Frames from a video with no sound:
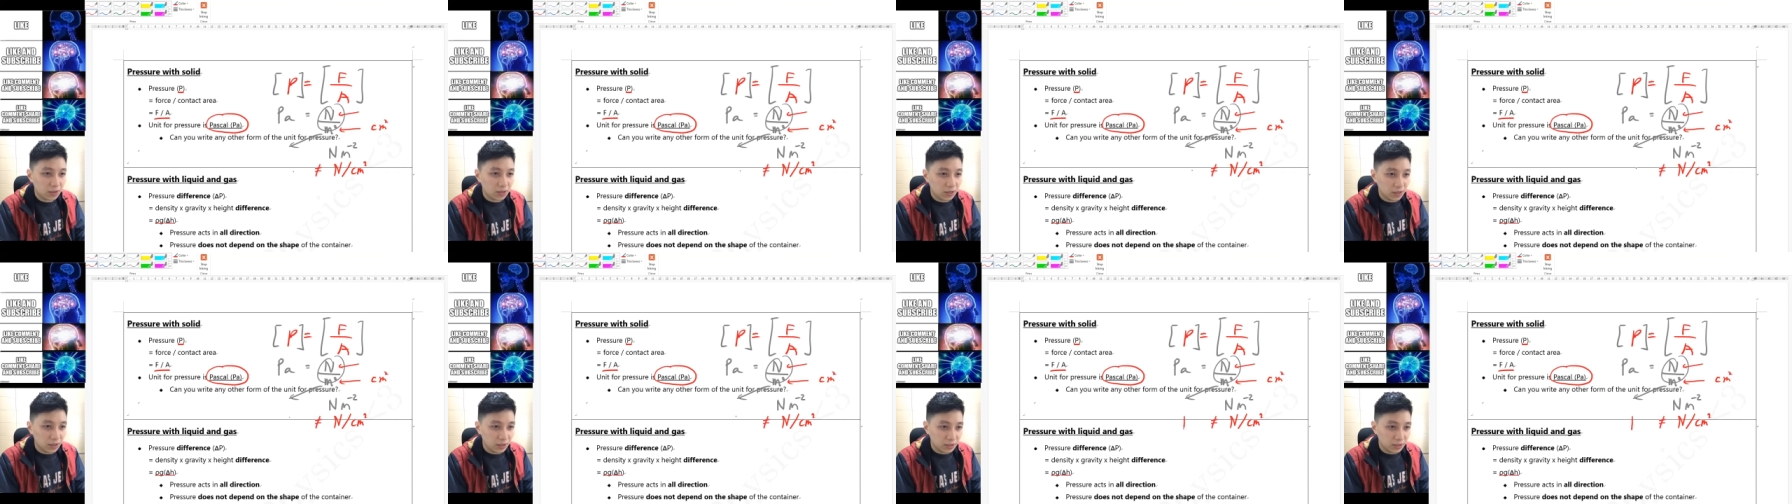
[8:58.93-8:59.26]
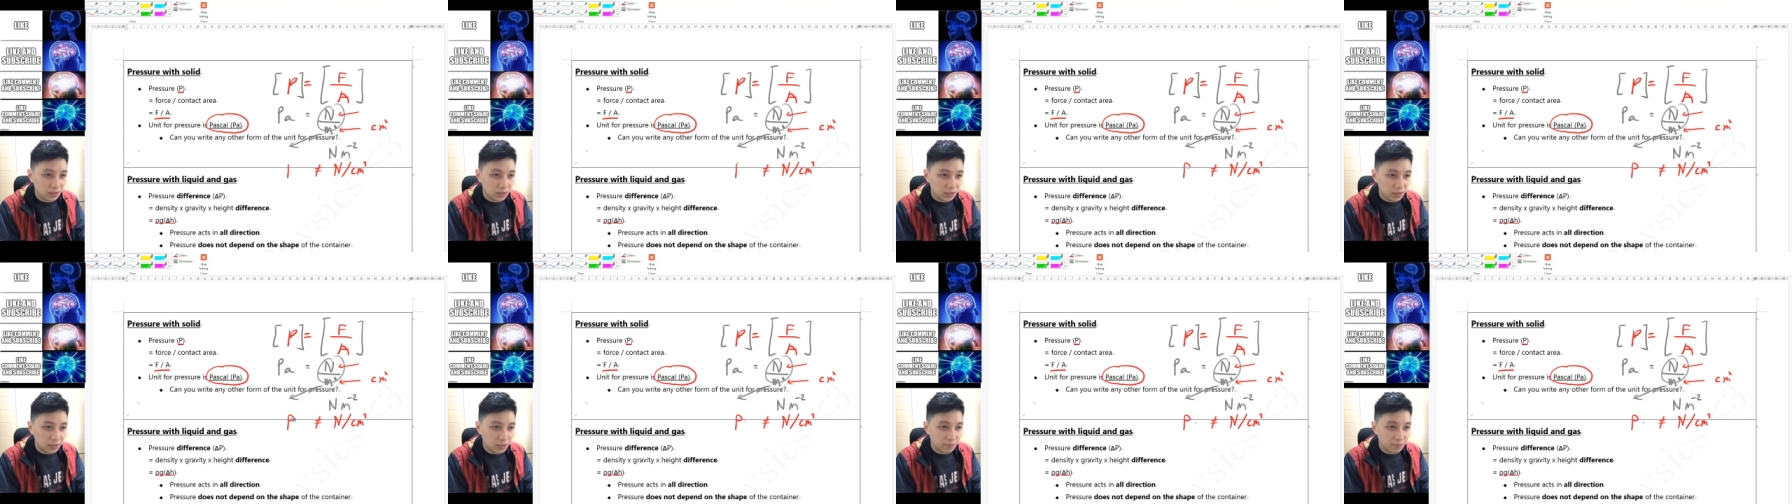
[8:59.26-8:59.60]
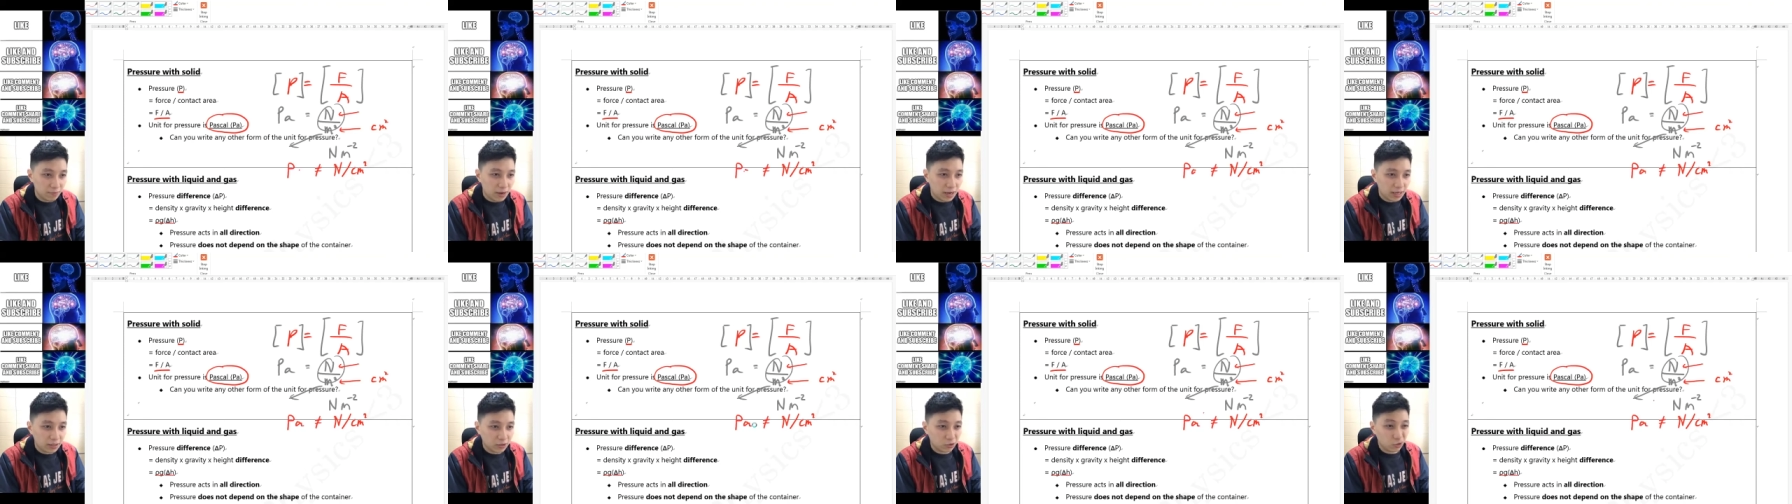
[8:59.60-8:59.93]
it is in
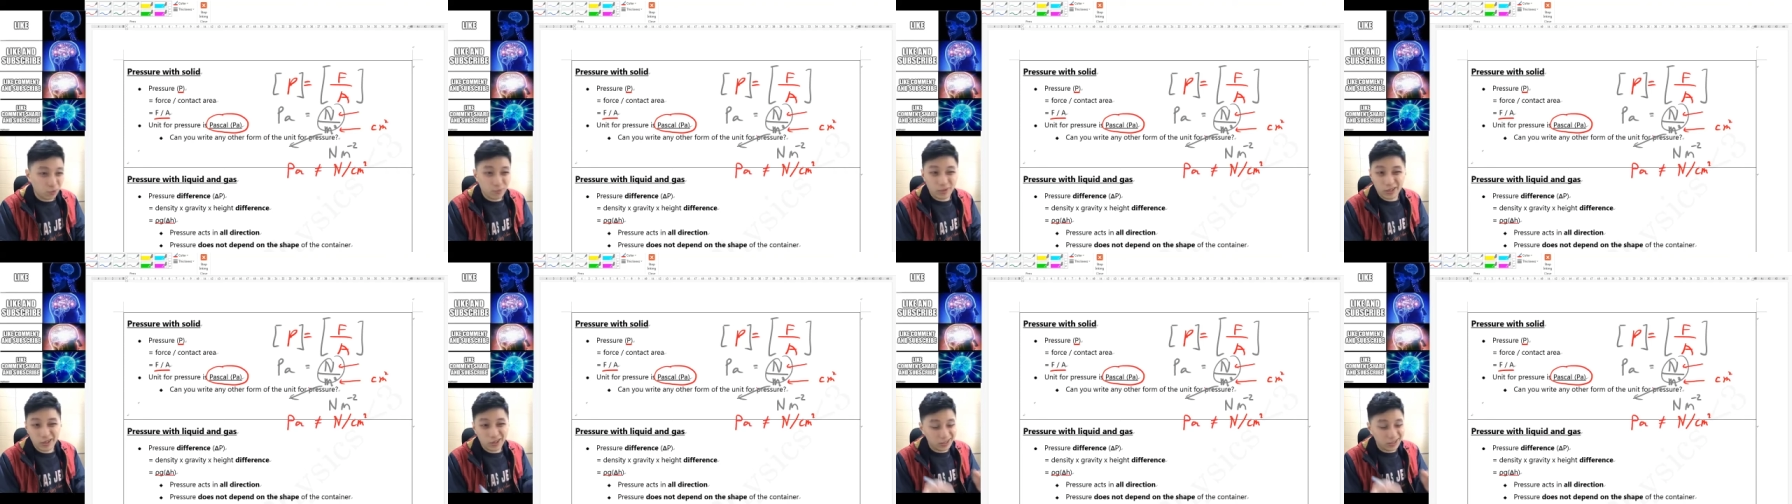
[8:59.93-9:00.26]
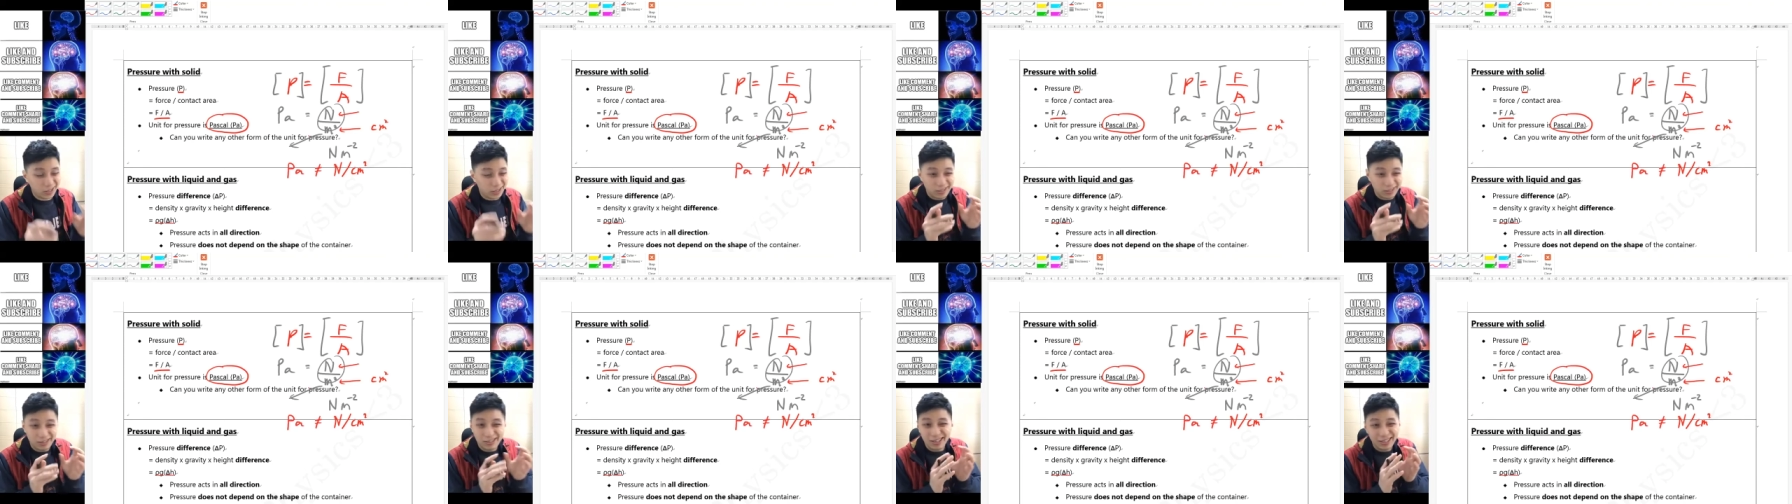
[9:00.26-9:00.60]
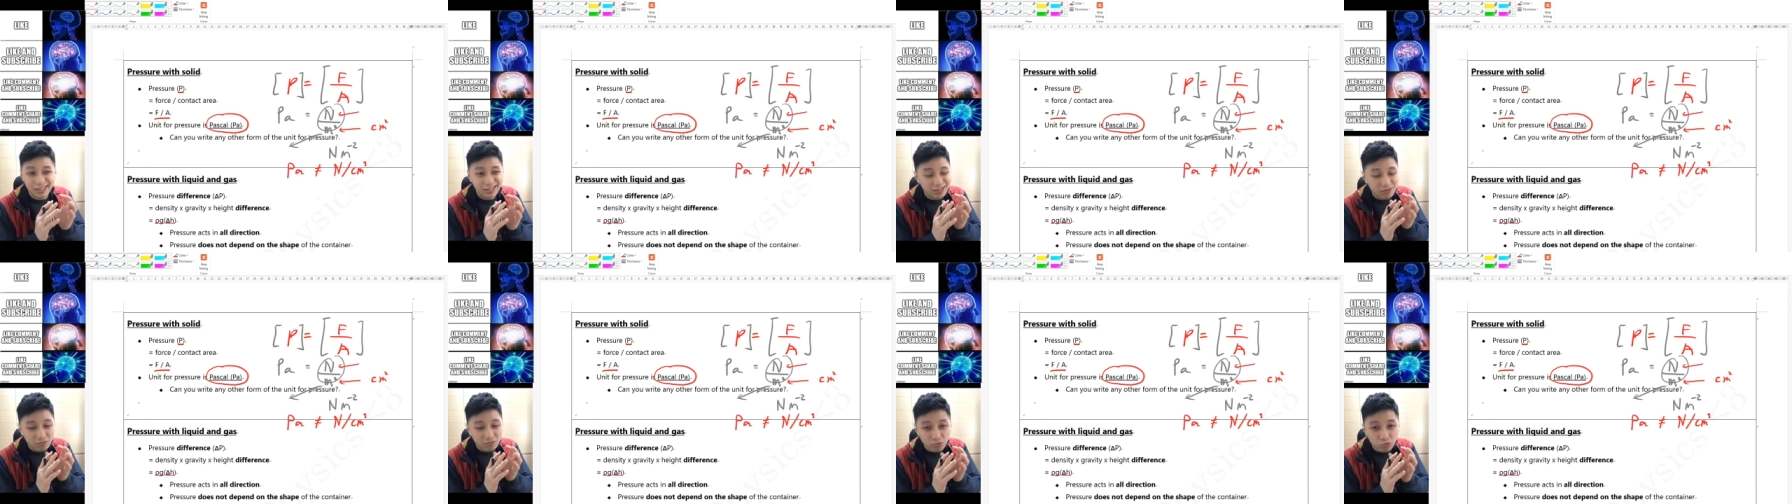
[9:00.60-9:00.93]
Pascal because it
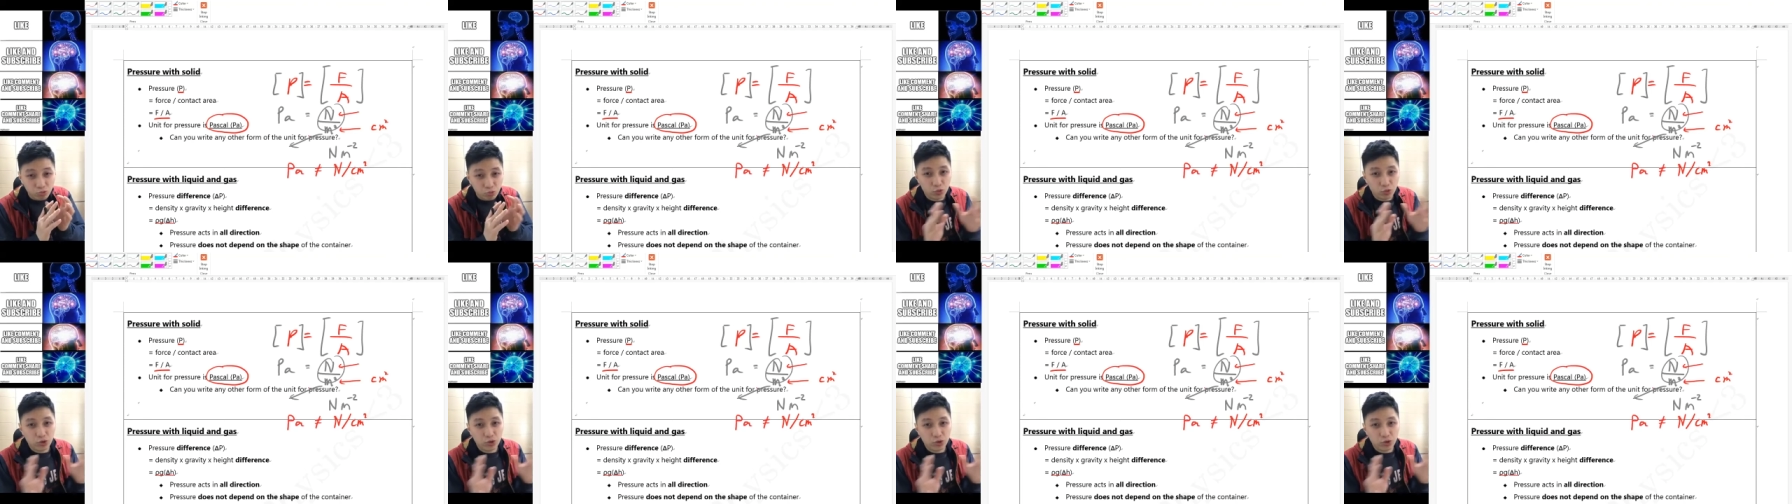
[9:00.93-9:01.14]
doesn't